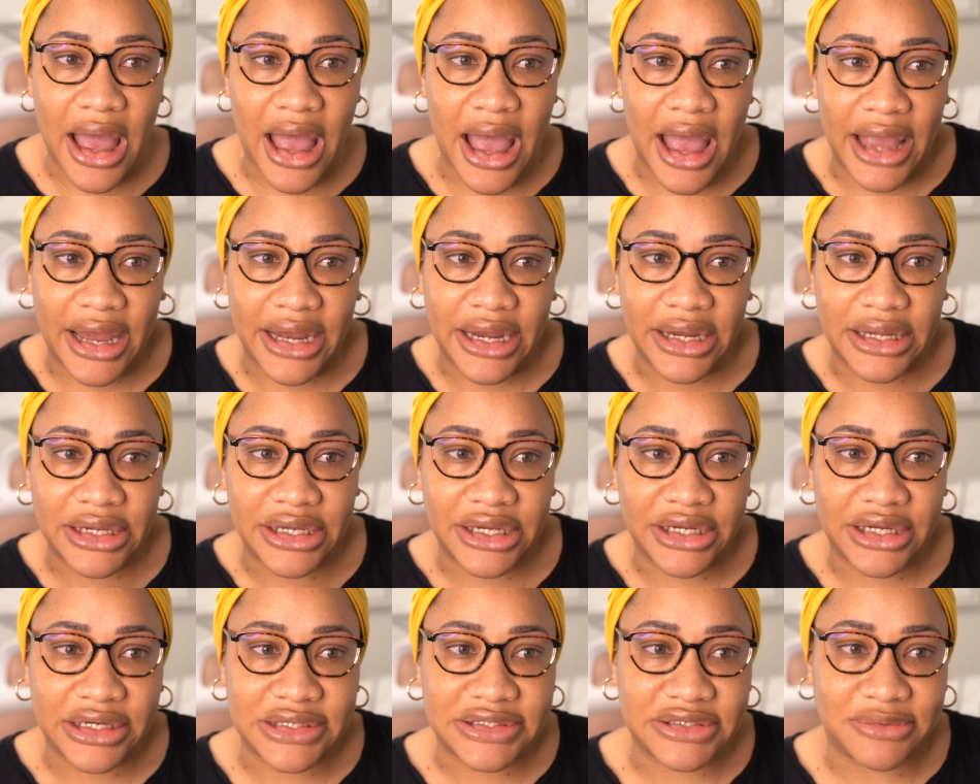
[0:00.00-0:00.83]
I
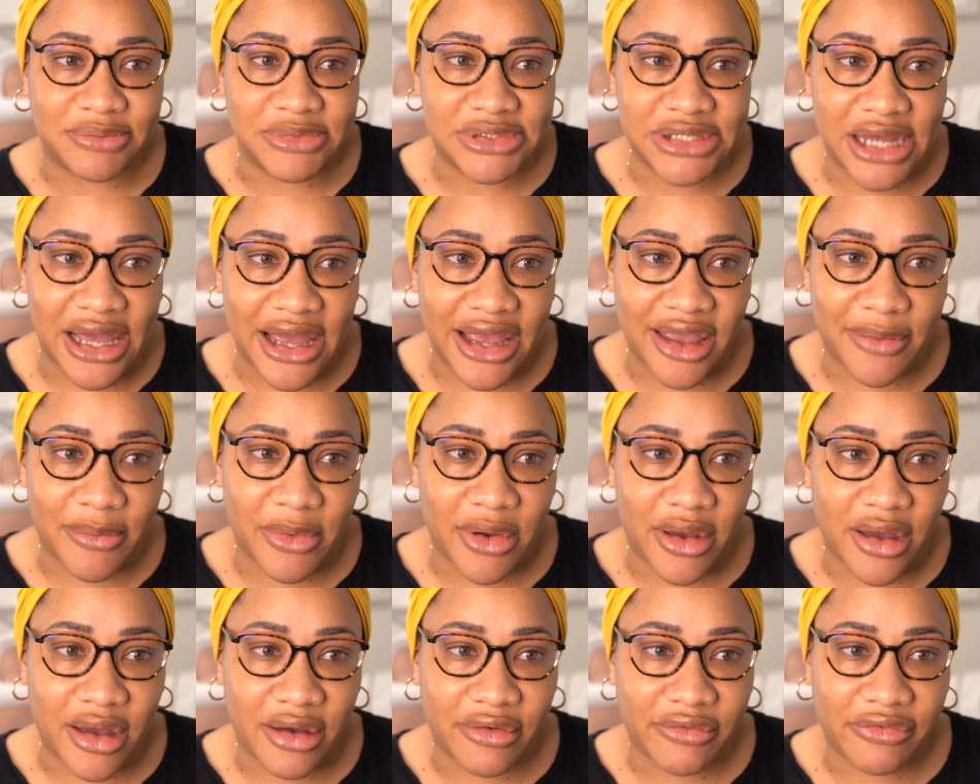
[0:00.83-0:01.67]
needed some time
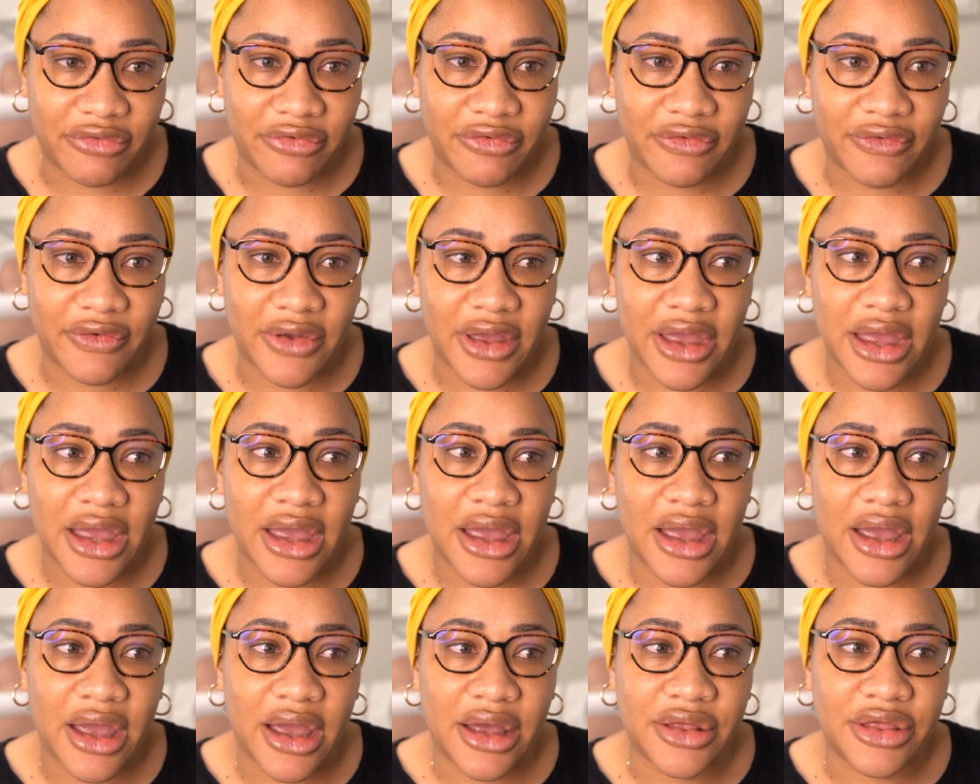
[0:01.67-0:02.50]
off.
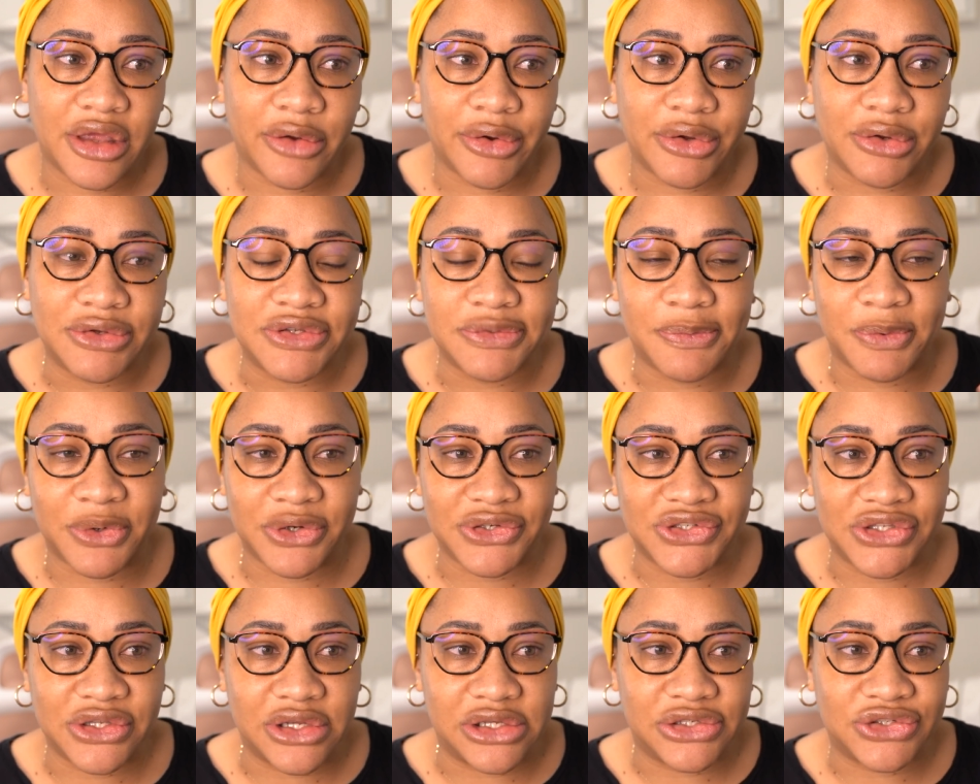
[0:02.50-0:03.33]
They were due to
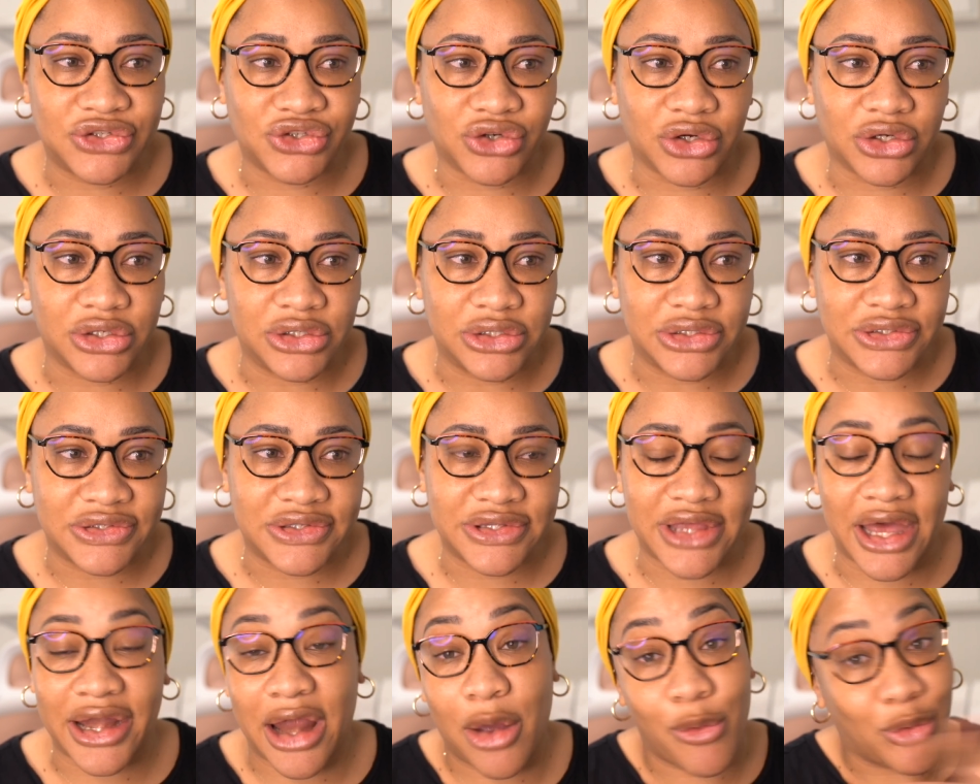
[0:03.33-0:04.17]
personal struggles
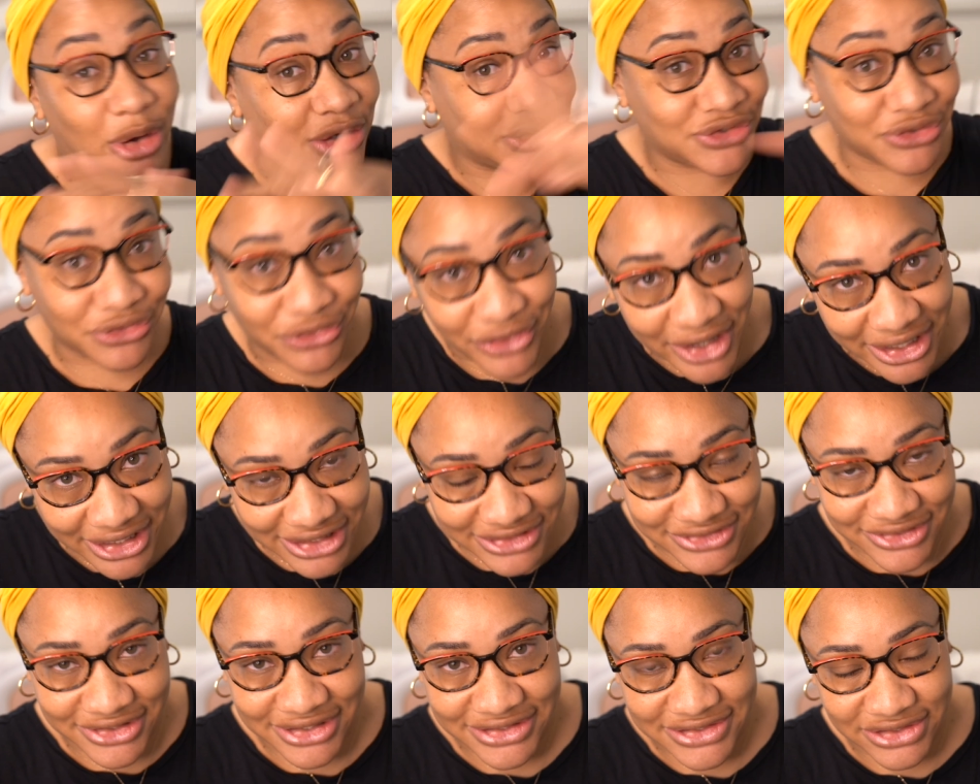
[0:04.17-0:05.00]
that I wasn't
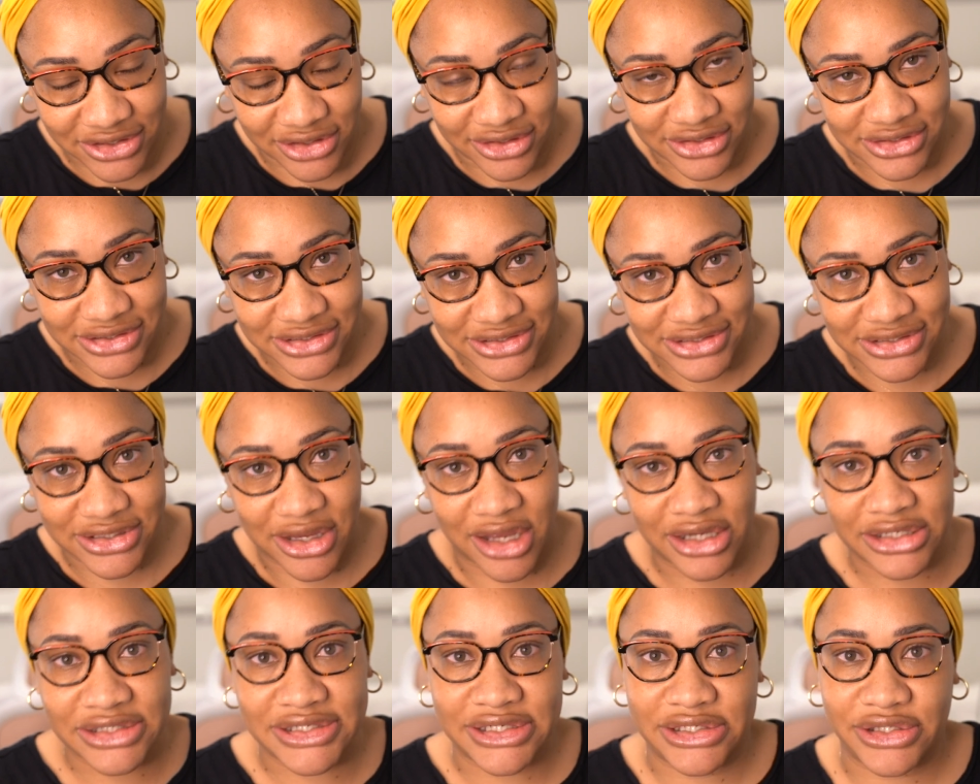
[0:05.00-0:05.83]
ready to discuss
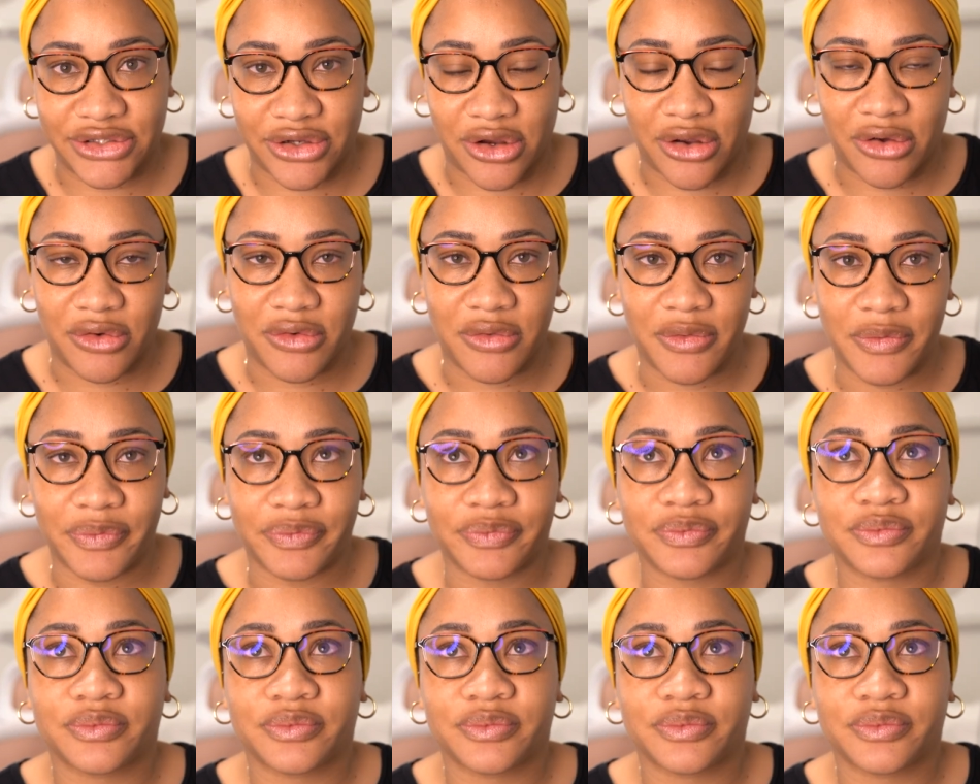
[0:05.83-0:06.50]
until now.